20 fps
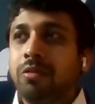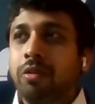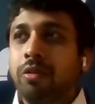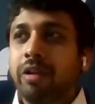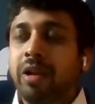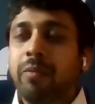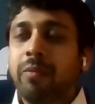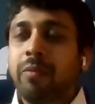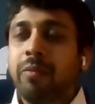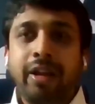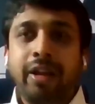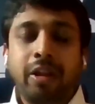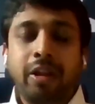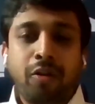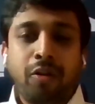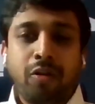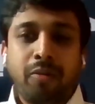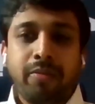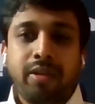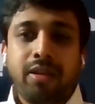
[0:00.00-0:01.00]
talking about
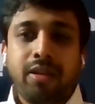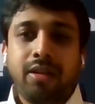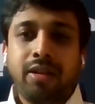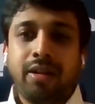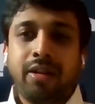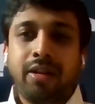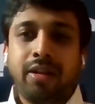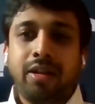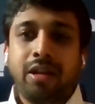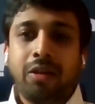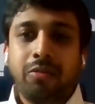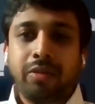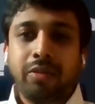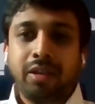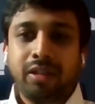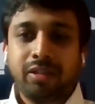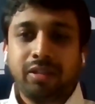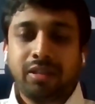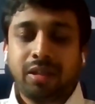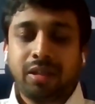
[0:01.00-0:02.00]
economy and how
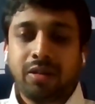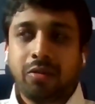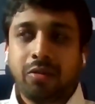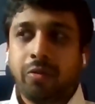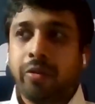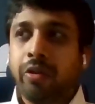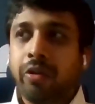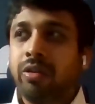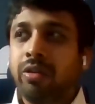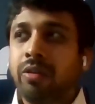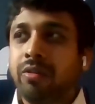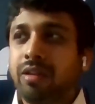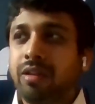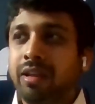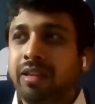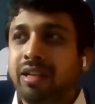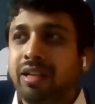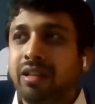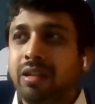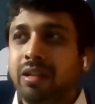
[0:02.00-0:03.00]
things are going on,
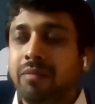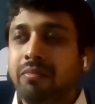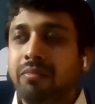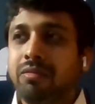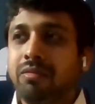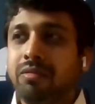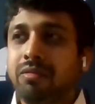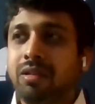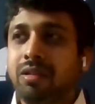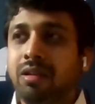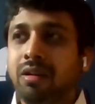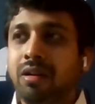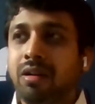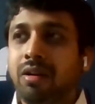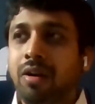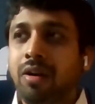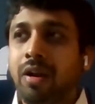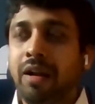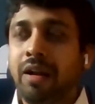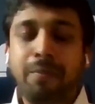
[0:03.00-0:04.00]
I think
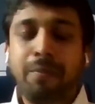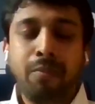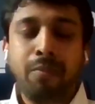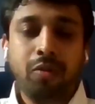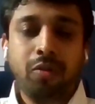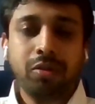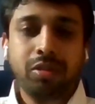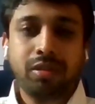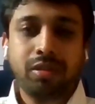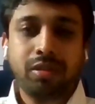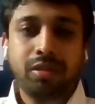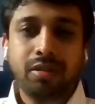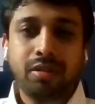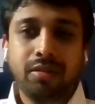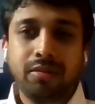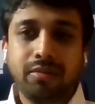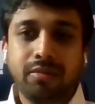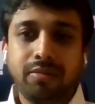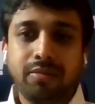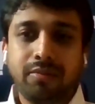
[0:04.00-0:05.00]
the
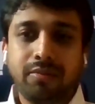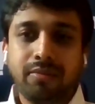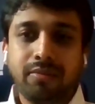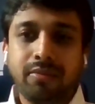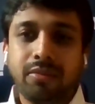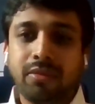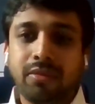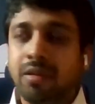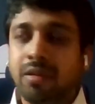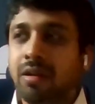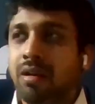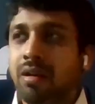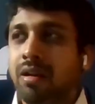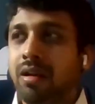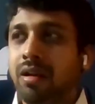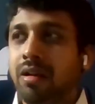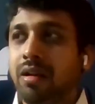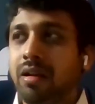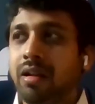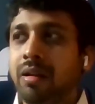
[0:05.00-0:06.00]
utmost
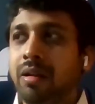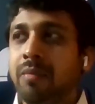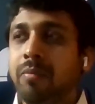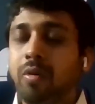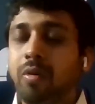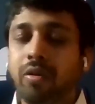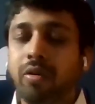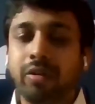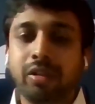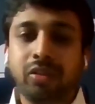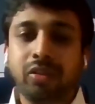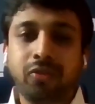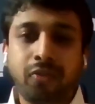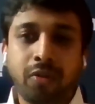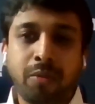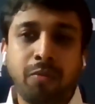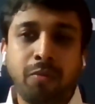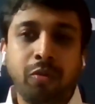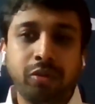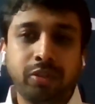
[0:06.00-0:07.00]
importance
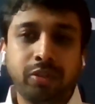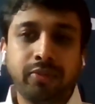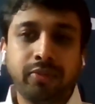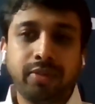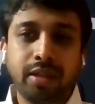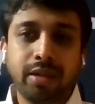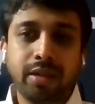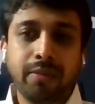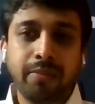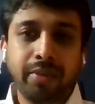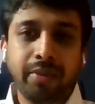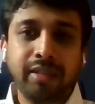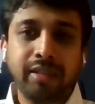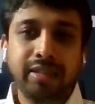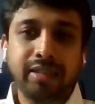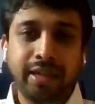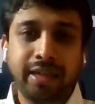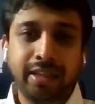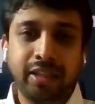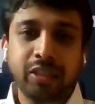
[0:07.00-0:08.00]
for most of the
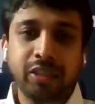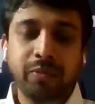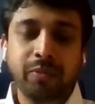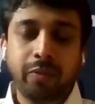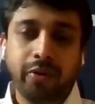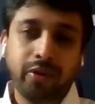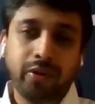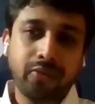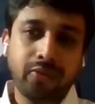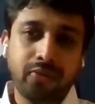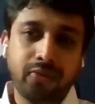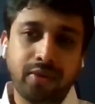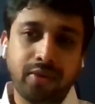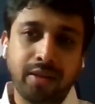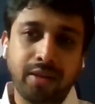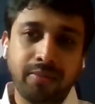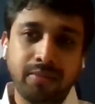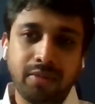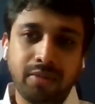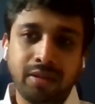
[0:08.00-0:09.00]
companies at this point of
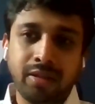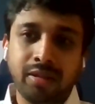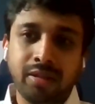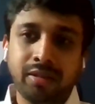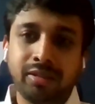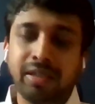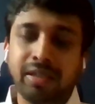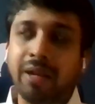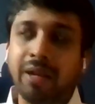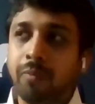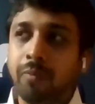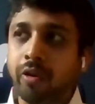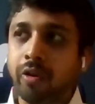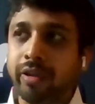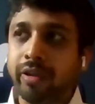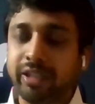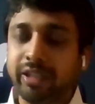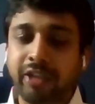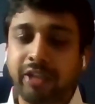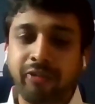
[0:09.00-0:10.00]
time is the
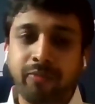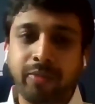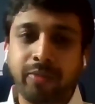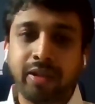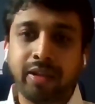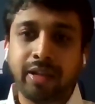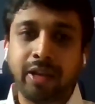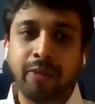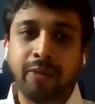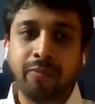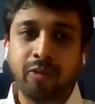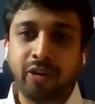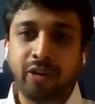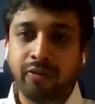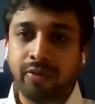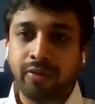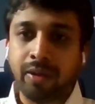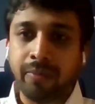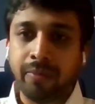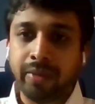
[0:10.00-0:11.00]
employee safety and
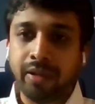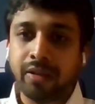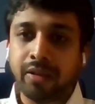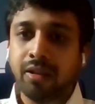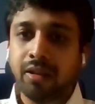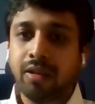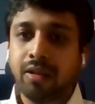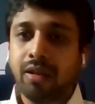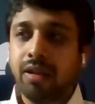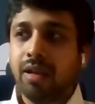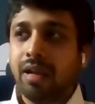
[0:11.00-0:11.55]
employee well-being.